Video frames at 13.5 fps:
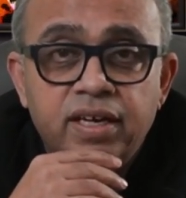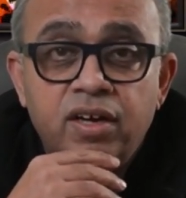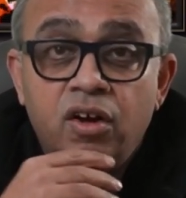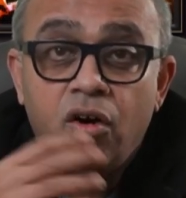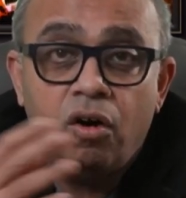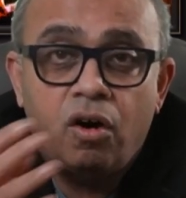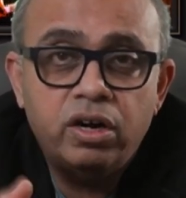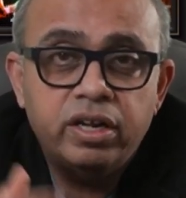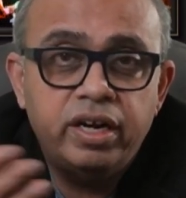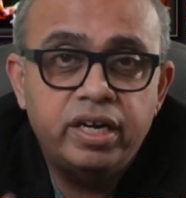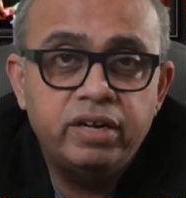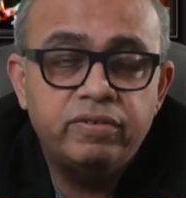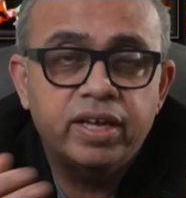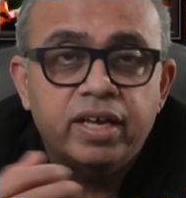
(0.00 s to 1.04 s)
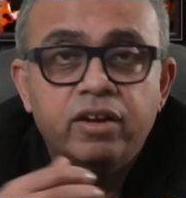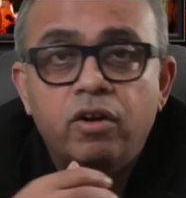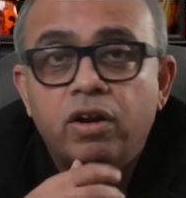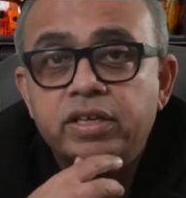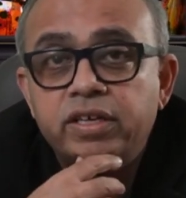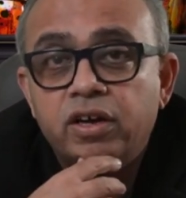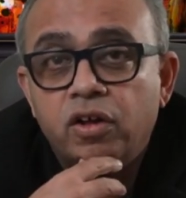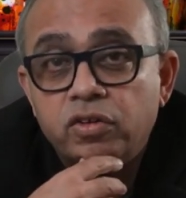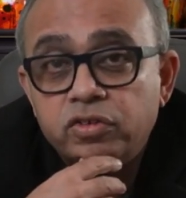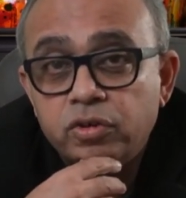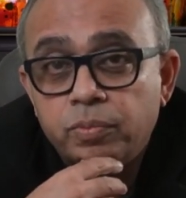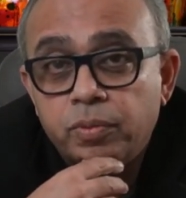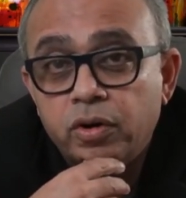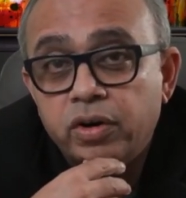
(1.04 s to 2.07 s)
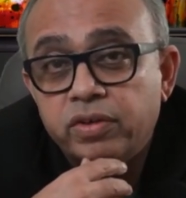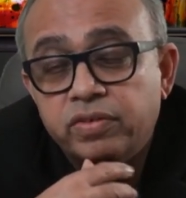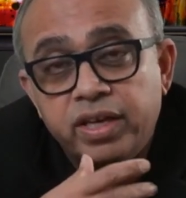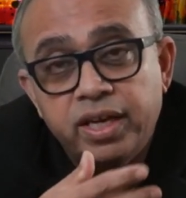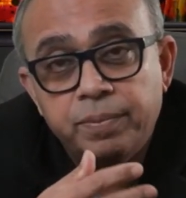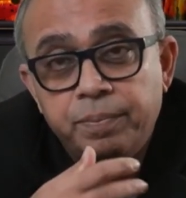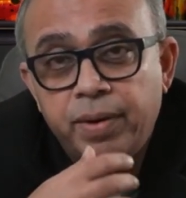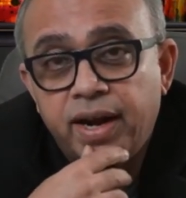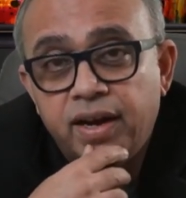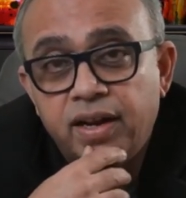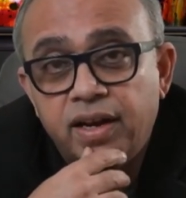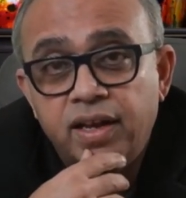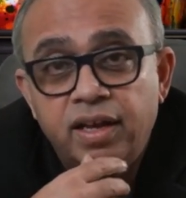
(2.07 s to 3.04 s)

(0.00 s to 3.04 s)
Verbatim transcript: alternative technology are also progressing in parallel.